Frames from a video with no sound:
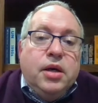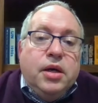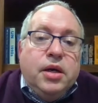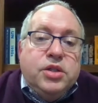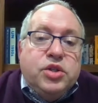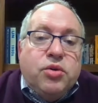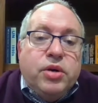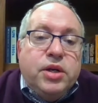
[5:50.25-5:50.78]

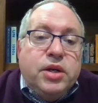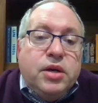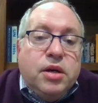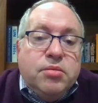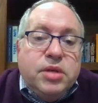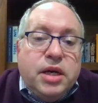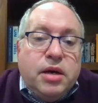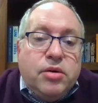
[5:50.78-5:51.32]
It's going to come
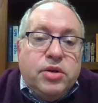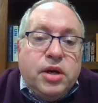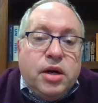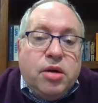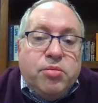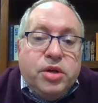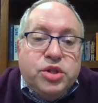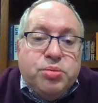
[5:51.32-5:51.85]
down to how
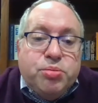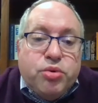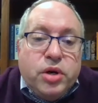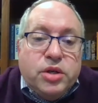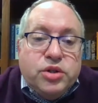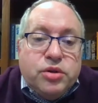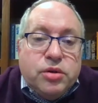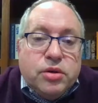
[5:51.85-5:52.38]
much
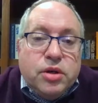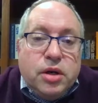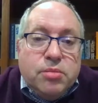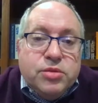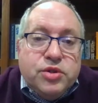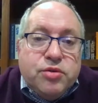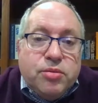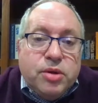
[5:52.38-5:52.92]
pressure
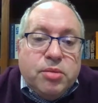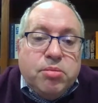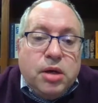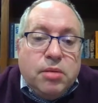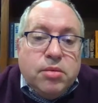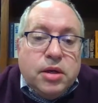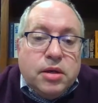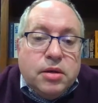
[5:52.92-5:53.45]
comes from the public.